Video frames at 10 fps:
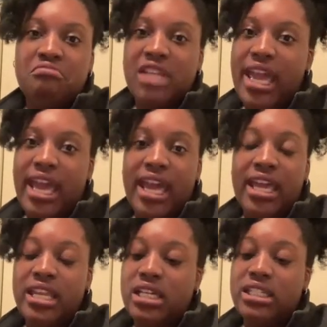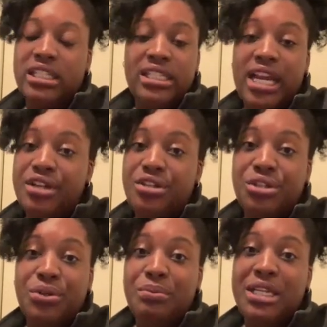had a desire to
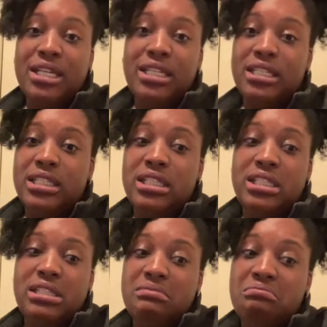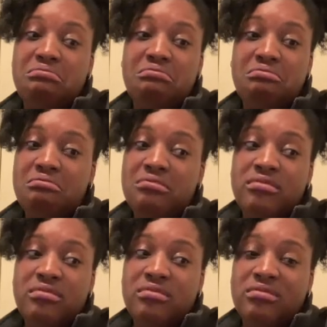do because
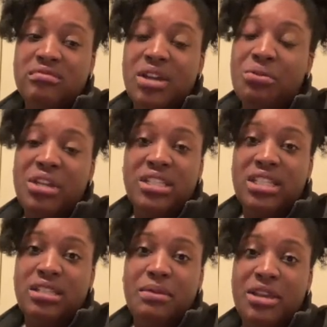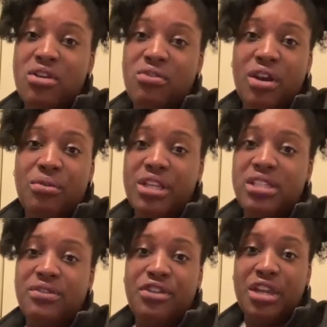I wanted it to be over. I wanted
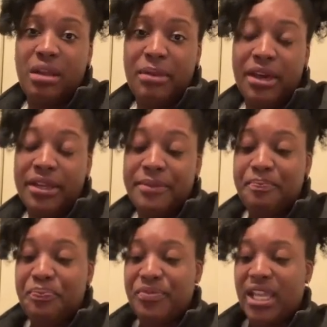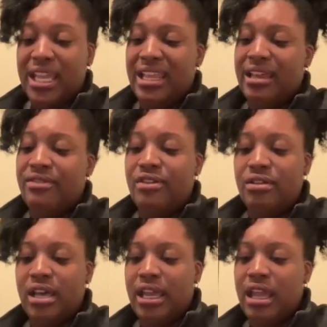to forget about it. And I feel
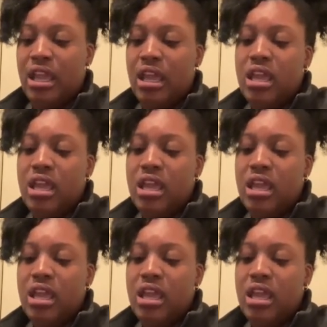like